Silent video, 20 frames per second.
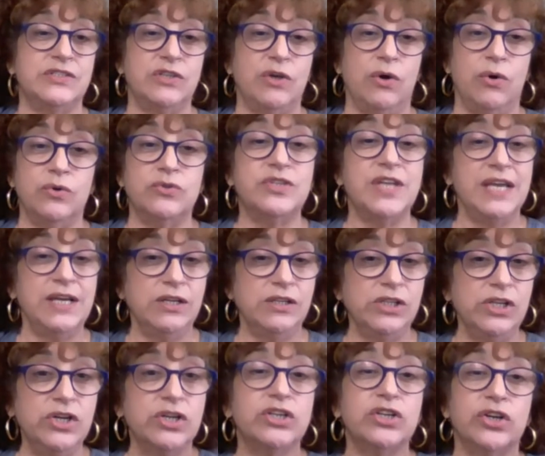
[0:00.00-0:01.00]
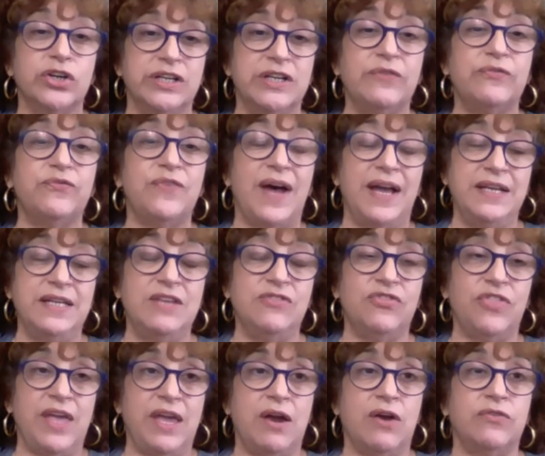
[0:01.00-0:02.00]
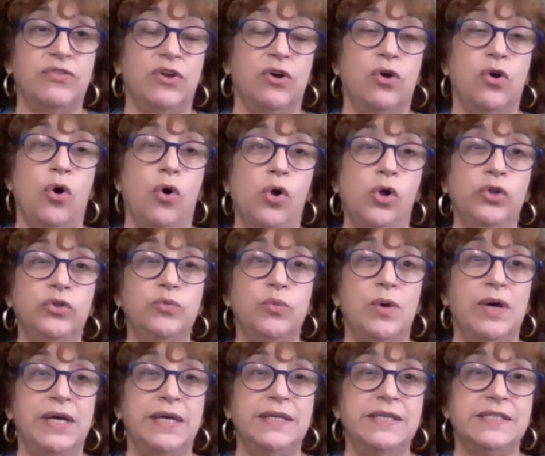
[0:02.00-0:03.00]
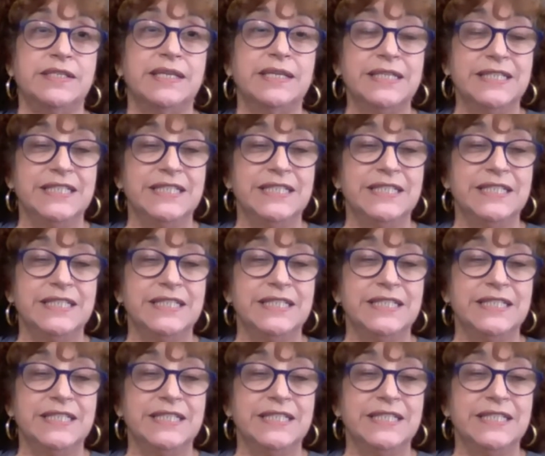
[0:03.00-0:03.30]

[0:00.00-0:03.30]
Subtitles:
So take a look. You're going to find it there. The gold was,